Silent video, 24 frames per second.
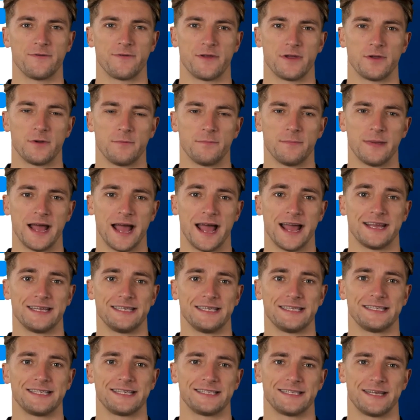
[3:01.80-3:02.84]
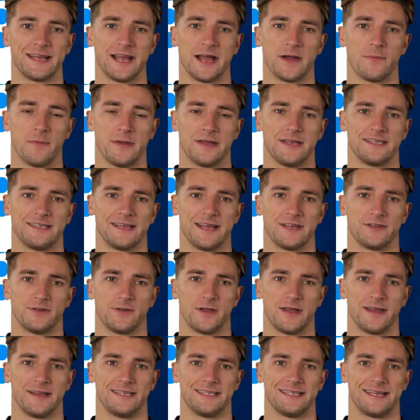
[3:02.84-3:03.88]
frequently accesses the company's
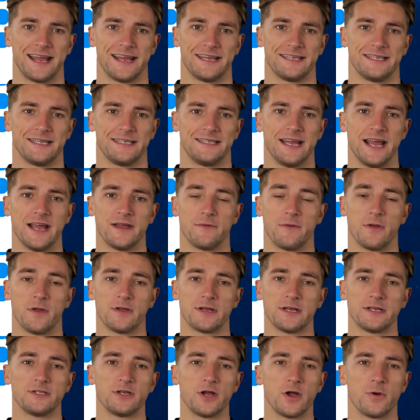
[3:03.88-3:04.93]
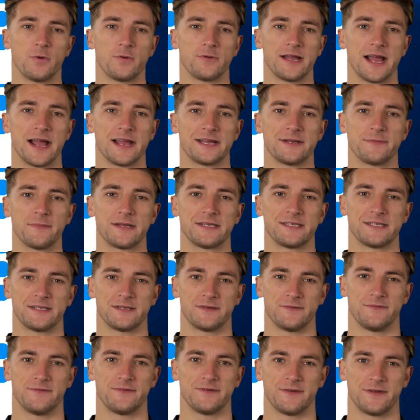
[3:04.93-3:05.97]
intranet site to download internal
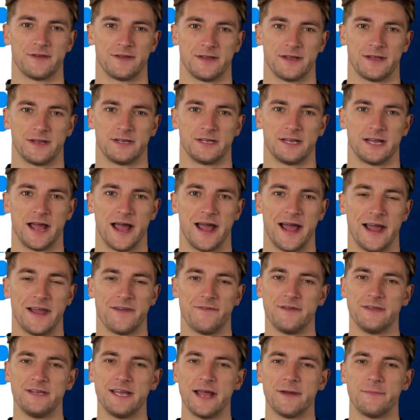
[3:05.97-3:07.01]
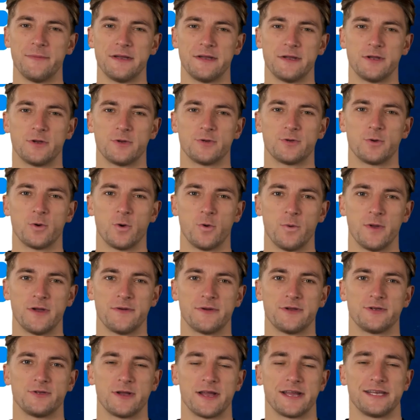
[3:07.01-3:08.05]
documents. Today, after typing the usual
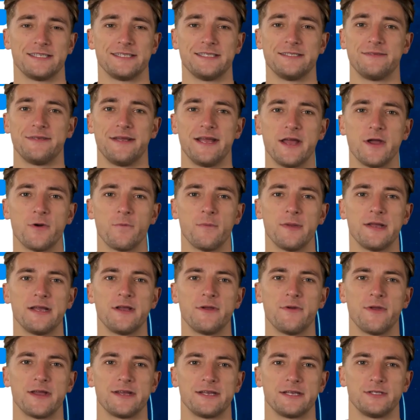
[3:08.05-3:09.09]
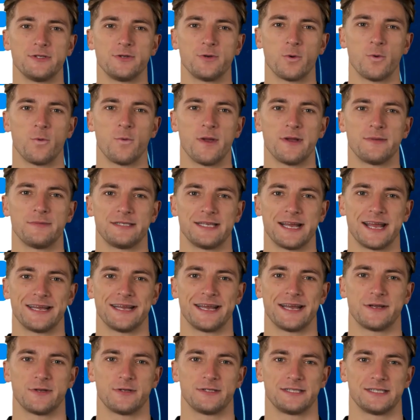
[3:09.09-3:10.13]
web address, they are redirected to a
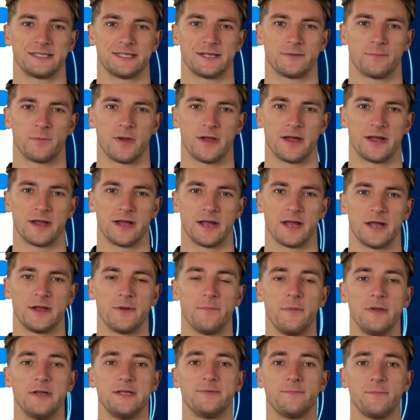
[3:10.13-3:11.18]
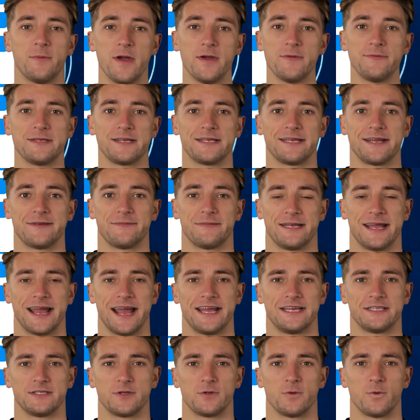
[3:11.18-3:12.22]
website that looks similar but is prompting them to
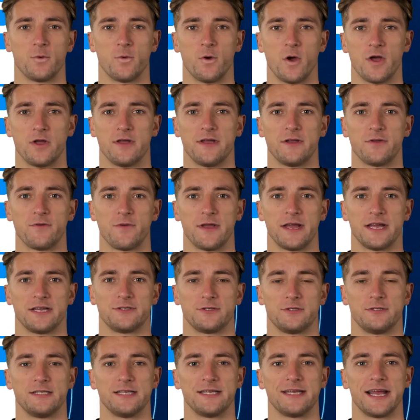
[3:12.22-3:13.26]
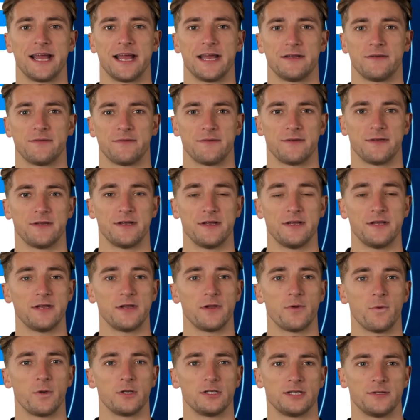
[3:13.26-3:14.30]
enter login credentials again.
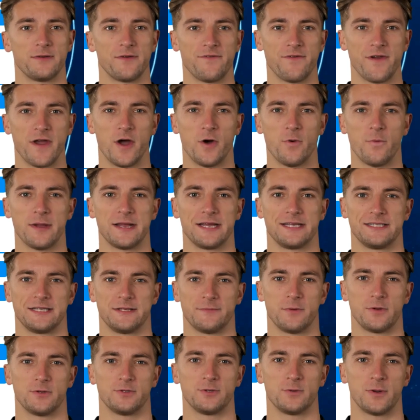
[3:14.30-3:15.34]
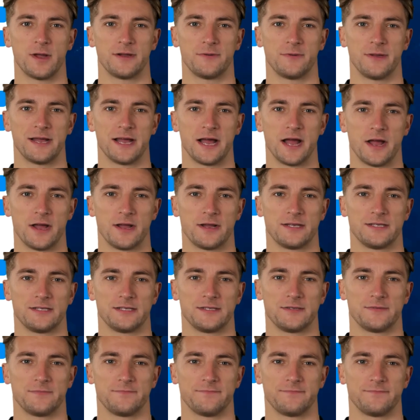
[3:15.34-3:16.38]
Which of the following is the most likely
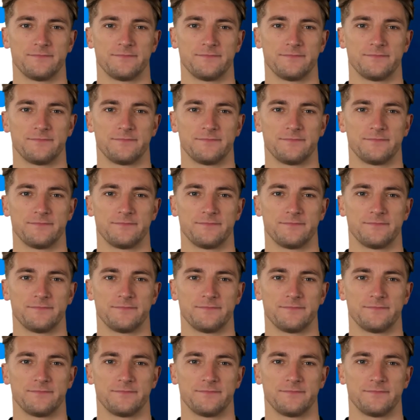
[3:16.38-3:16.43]
cause?